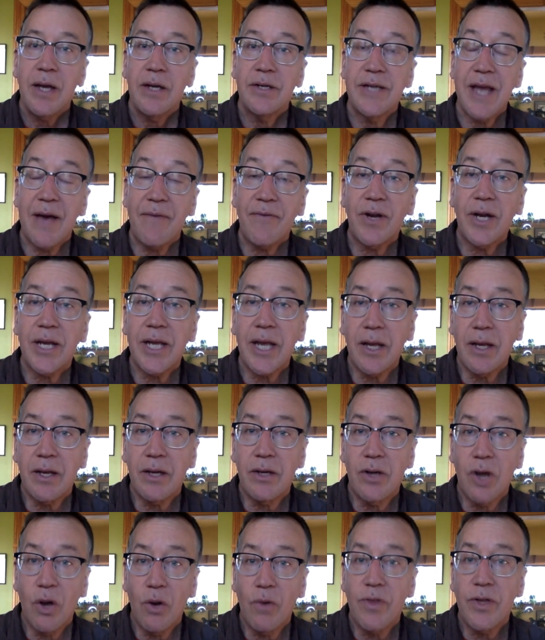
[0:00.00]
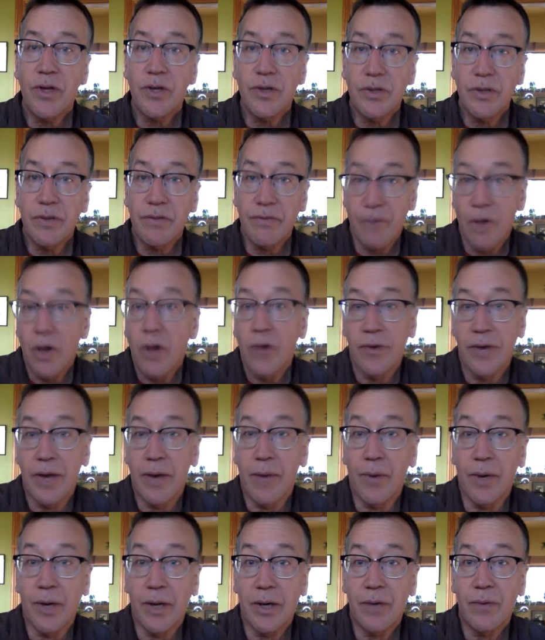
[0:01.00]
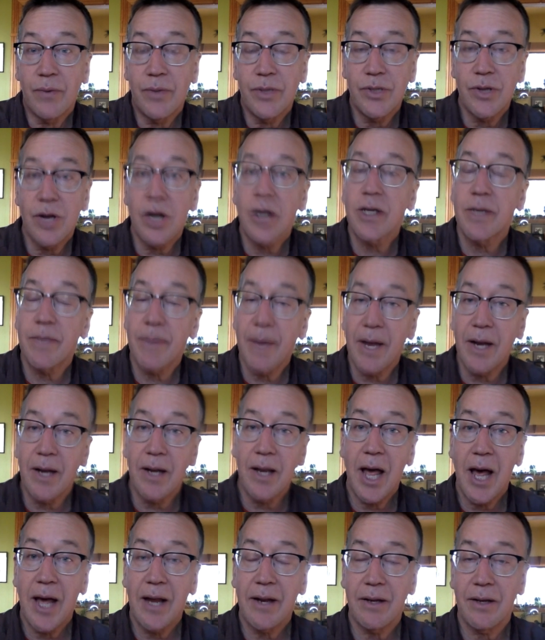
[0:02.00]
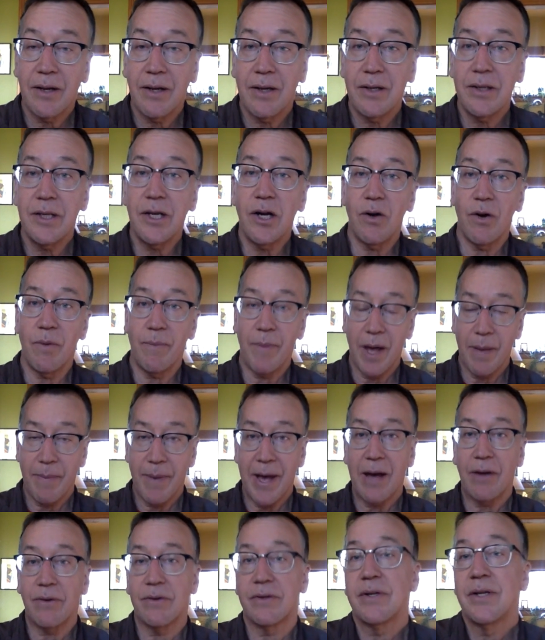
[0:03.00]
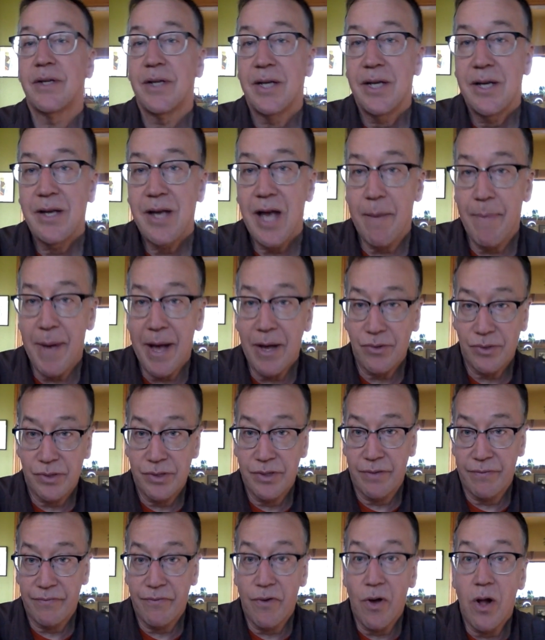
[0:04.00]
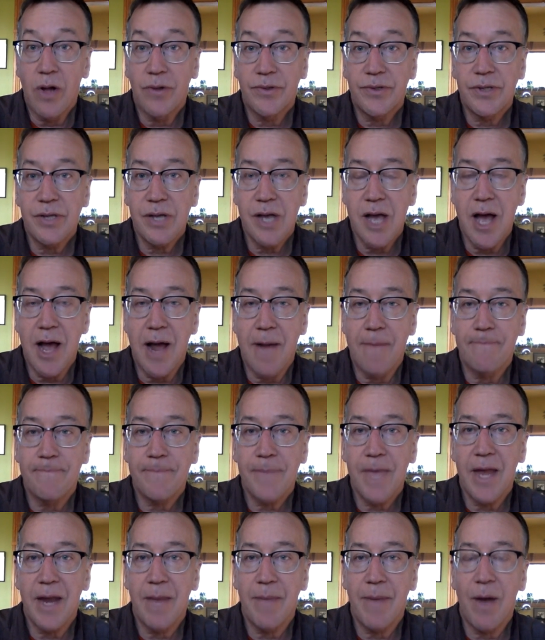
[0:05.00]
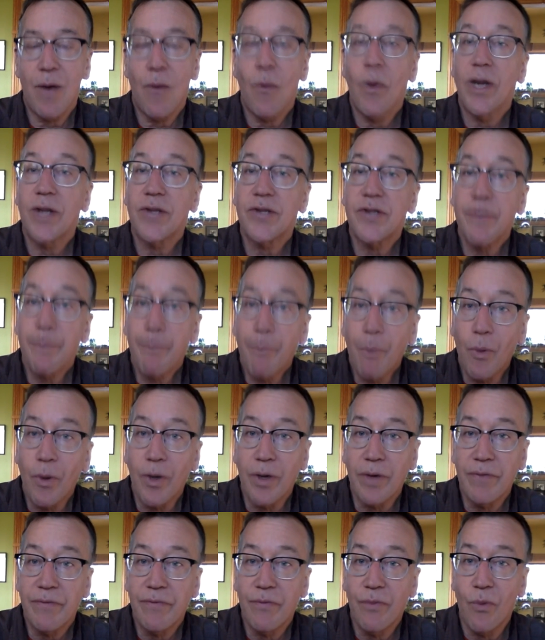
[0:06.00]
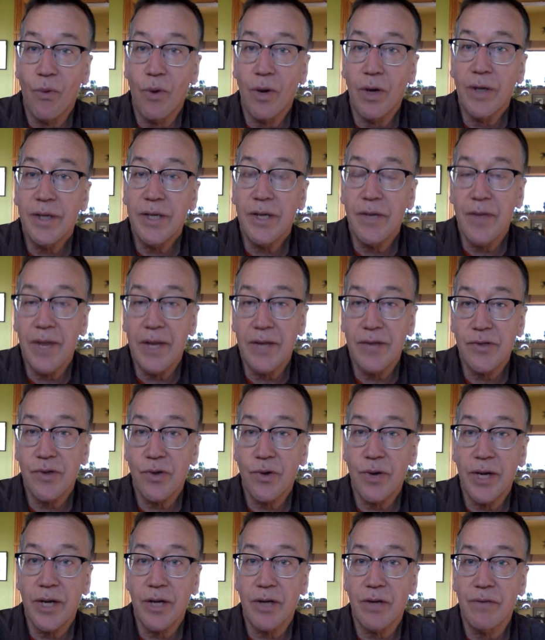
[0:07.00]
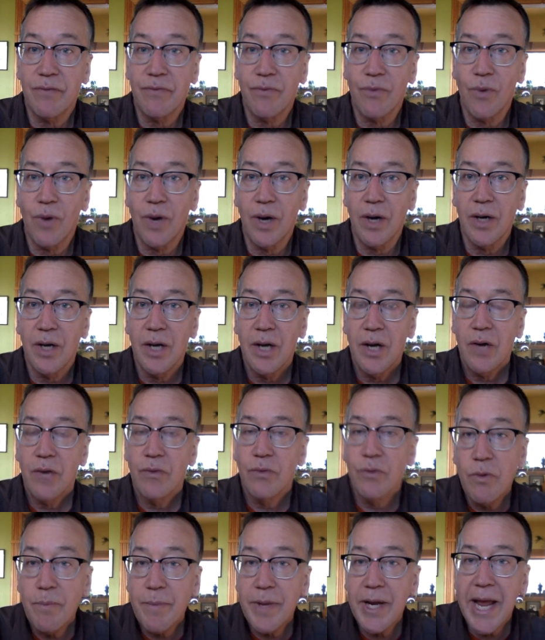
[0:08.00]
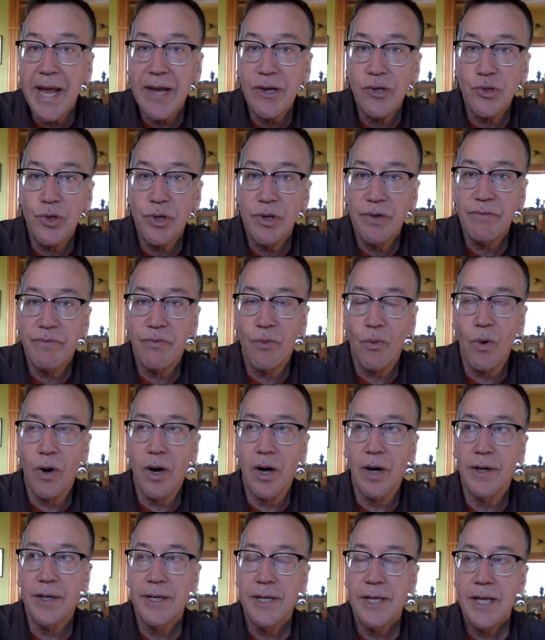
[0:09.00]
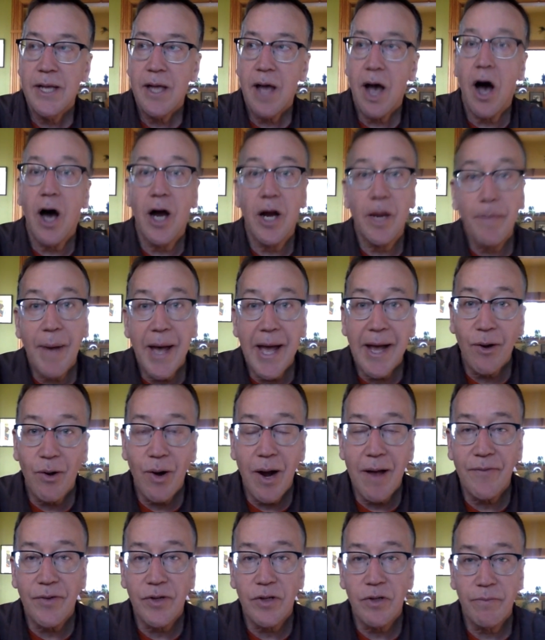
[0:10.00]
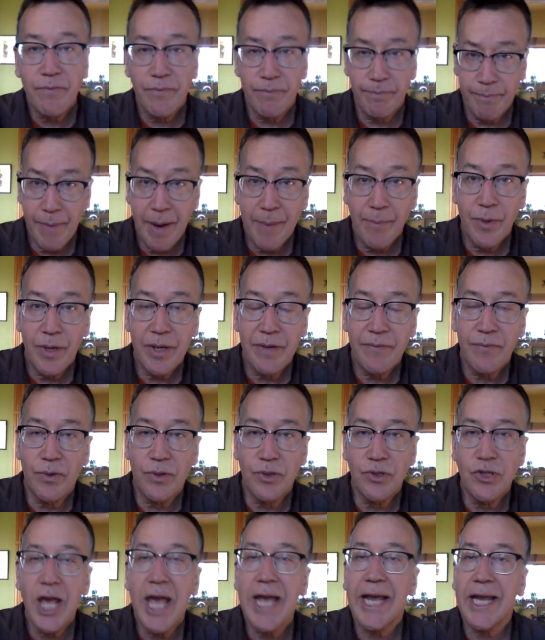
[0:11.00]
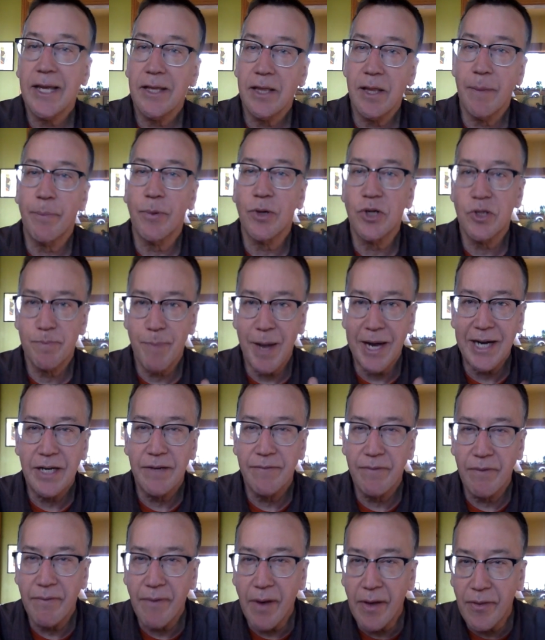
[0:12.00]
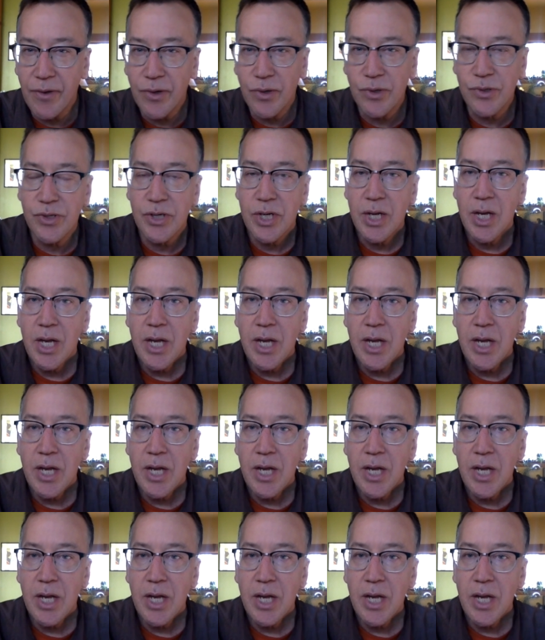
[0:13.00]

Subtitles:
Definitely know the default network. We talked about a lot, about default and about what it's important for. That it's critical for rumination, for autobiographical memory, for taking the perspective of others,